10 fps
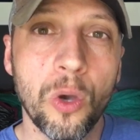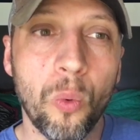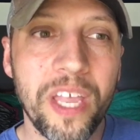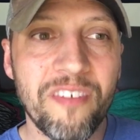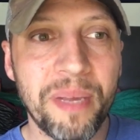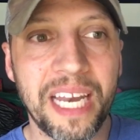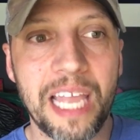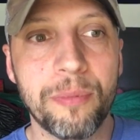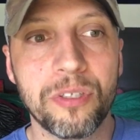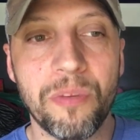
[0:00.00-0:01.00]
we have been
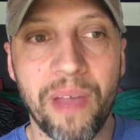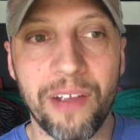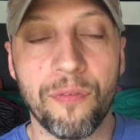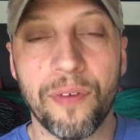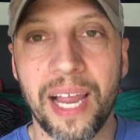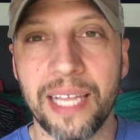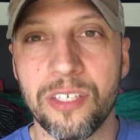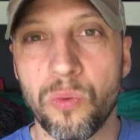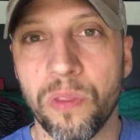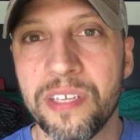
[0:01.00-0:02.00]
able to make
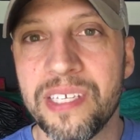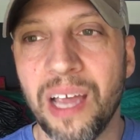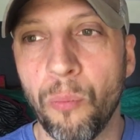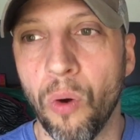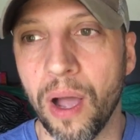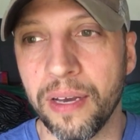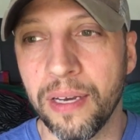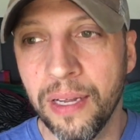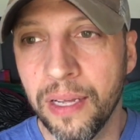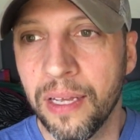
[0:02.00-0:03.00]
friends with someone